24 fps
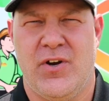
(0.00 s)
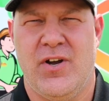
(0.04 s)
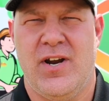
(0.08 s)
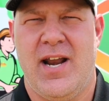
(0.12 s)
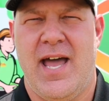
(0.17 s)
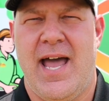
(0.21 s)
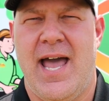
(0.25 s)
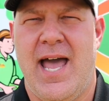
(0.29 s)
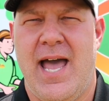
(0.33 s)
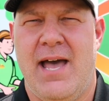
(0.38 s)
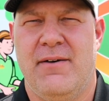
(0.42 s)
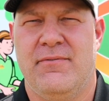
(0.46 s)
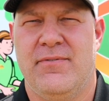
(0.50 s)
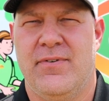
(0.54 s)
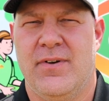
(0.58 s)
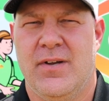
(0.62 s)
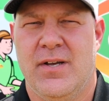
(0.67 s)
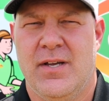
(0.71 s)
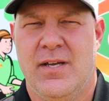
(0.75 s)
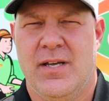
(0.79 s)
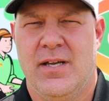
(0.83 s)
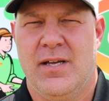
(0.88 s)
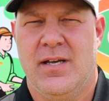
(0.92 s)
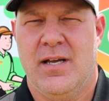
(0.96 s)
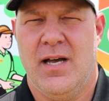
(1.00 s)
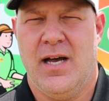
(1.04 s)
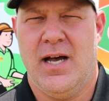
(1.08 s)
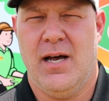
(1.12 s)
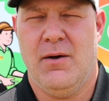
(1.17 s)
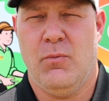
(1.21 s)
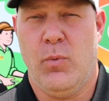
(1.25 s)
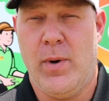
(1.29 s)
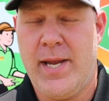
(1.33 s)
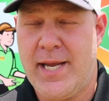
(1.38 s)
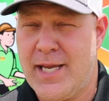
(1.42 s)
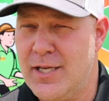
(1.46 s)
going to have
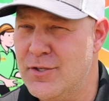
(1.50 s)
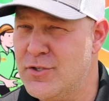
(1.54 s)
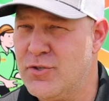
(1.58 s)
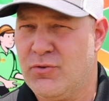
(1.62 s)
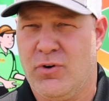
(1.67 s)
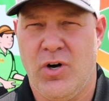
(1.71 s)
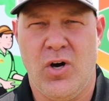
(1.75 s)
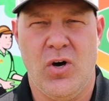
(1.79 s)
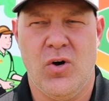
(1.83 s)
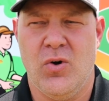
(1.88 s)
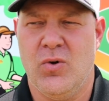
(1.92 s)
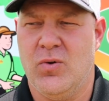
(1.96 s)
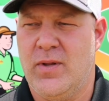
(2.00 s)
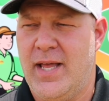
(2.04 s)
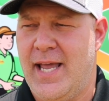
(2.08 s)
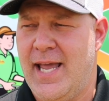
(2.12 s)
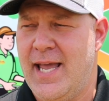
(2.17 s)
weed control,